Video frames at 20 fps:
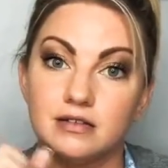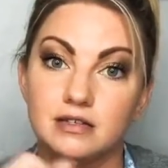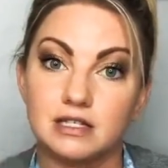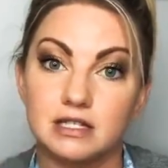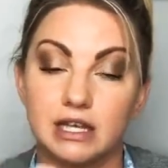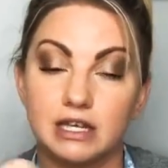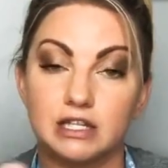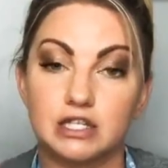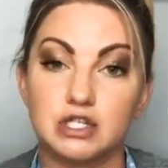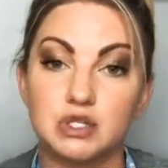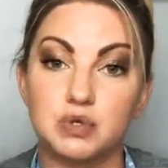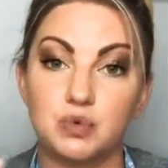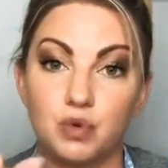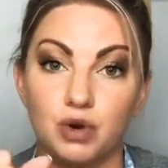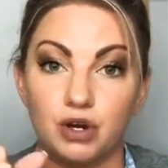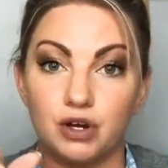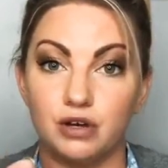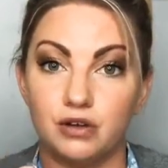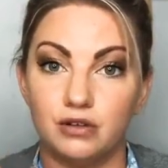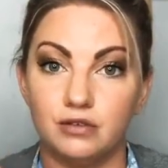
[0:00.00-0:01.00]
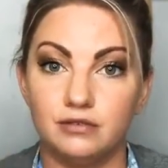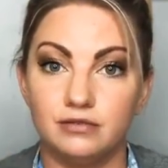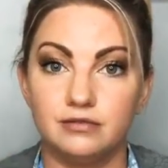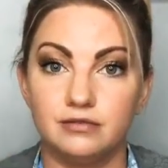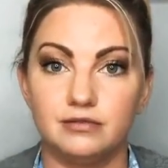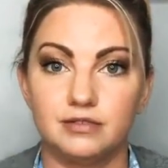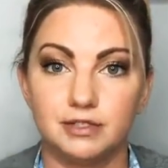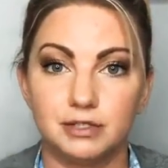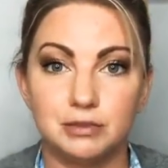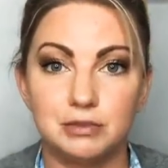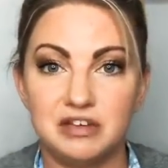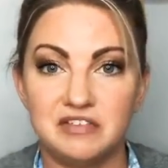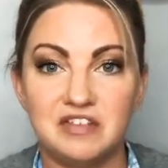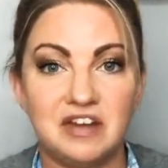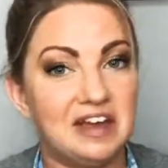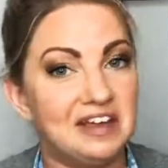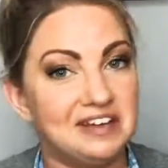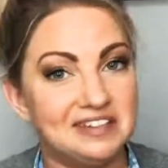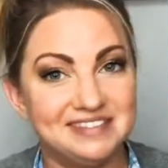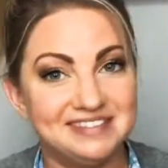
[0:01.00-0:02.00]
like swirl, which will be
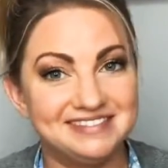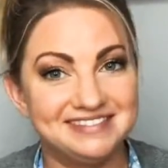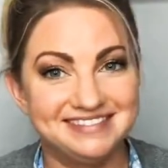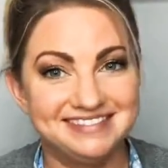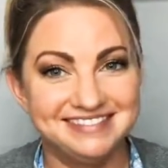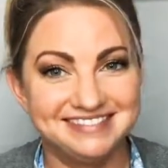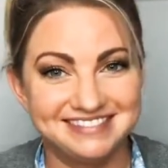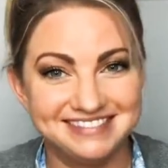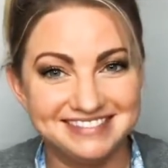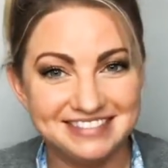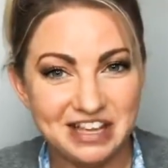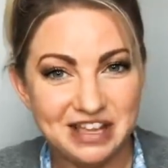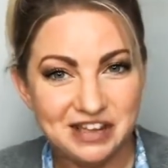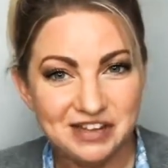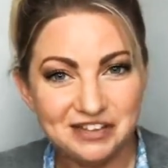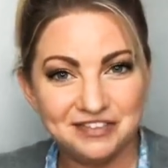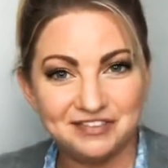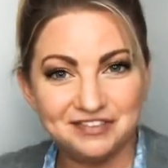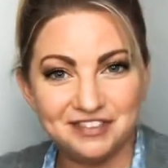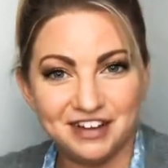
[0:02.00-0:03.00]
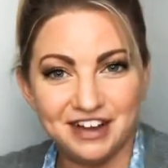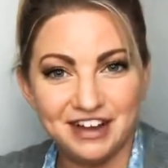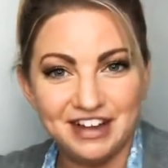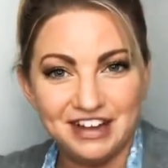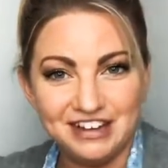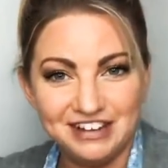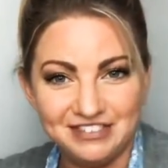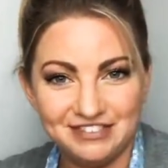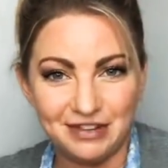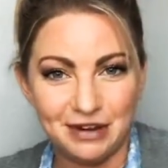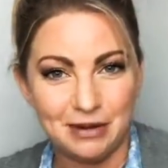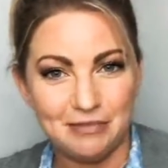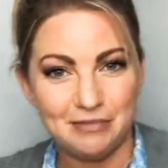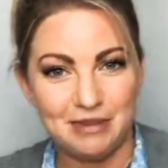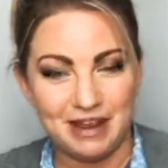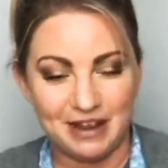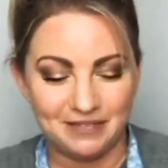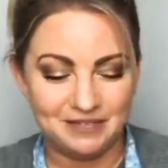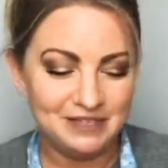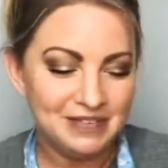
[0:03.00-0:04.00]
fun. Fun for
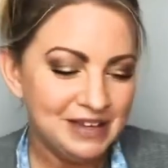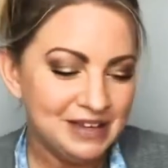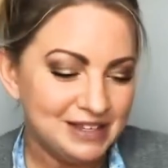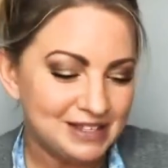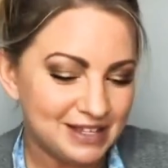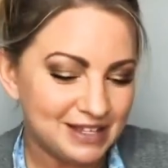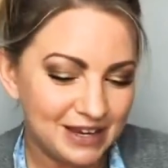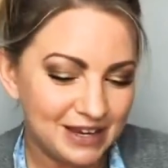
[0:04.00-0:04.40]
me. So